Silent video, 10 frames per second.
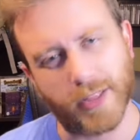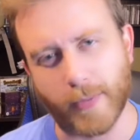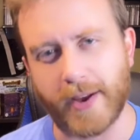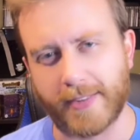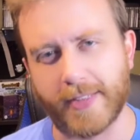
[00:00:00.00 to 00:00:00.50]

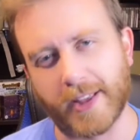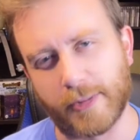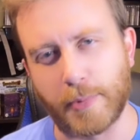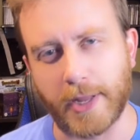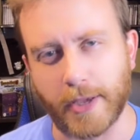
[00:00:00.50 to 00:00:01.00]
otherwise I think
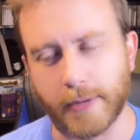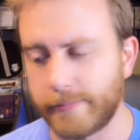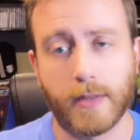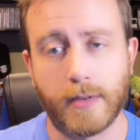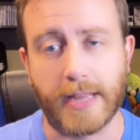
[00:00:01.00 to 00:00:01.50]
it's pretty good.
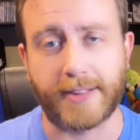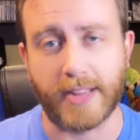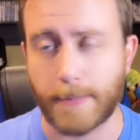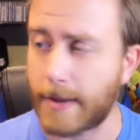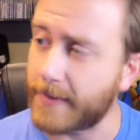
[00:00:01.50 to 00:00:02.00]
Next
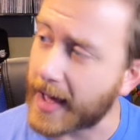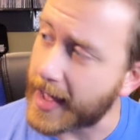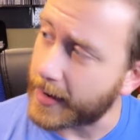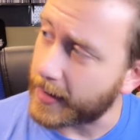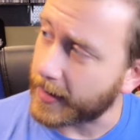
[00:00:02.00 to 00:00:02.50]
up, I've
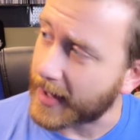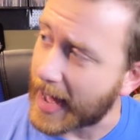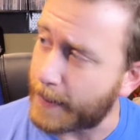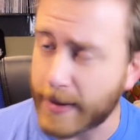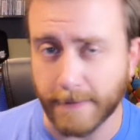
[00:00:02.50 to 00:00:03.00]
got a
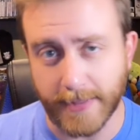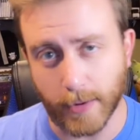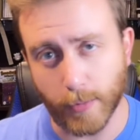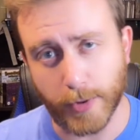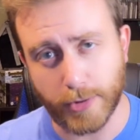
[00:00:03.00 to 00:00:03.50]
copy of the
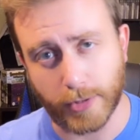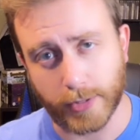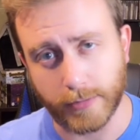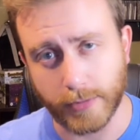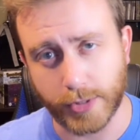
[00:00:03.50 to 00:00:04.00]

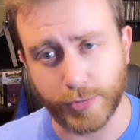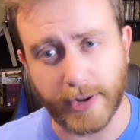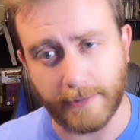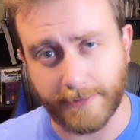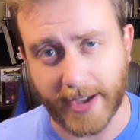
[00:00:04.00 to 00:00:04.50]
original
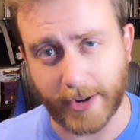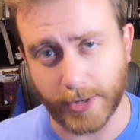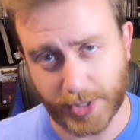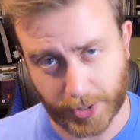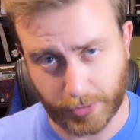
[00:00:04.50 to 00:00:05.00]
Street
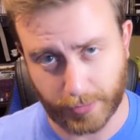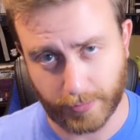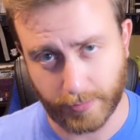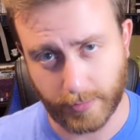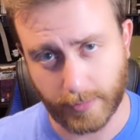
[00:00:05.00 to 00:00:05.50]
Fighter II
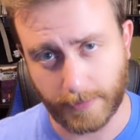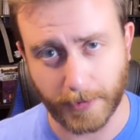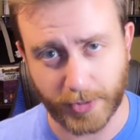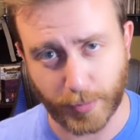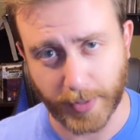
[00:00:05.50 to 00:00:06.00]
for
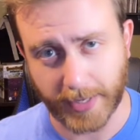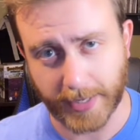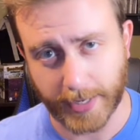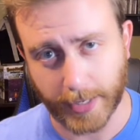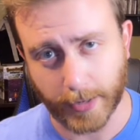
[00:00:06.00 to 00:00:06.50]
Super
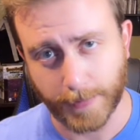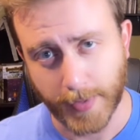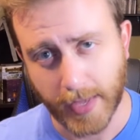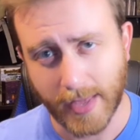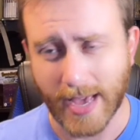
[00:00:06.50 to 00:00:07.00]
Nintendo.
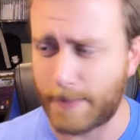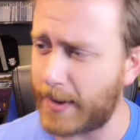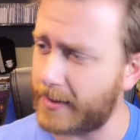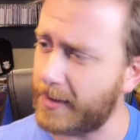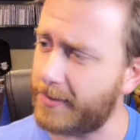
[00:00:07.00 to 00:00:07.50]
I
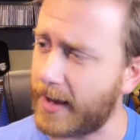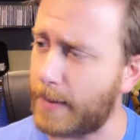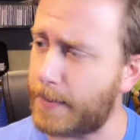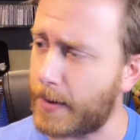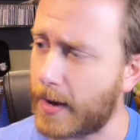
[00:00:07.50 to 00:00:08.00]
picked this
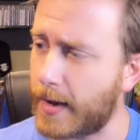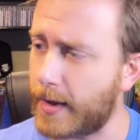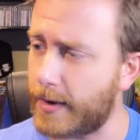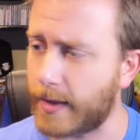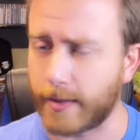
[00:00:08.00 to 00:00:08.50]
up
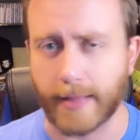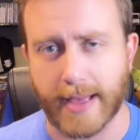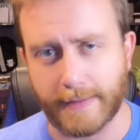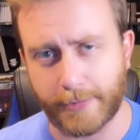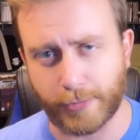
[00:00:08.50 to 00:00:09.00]
on a
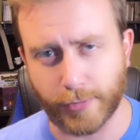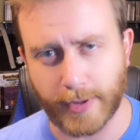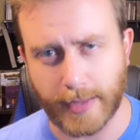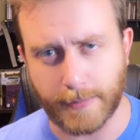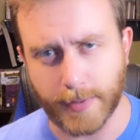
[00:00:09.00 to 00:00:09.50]
live
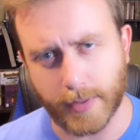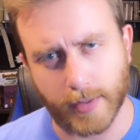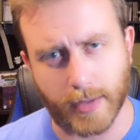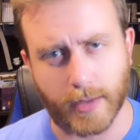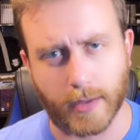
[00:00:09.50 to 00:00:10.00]
stream,
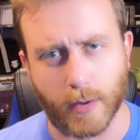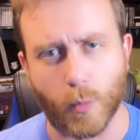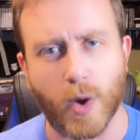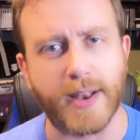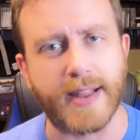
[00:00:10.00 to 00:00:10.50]
a
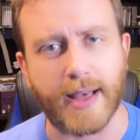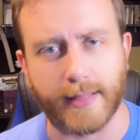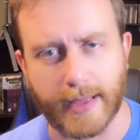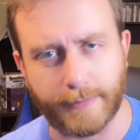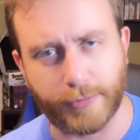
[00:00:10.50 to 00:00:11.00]
Whatnot
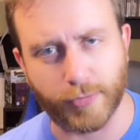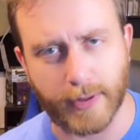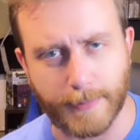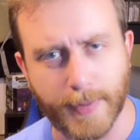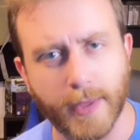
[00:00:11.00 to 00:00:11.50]
live
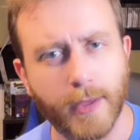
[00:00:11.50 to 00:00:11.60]
stream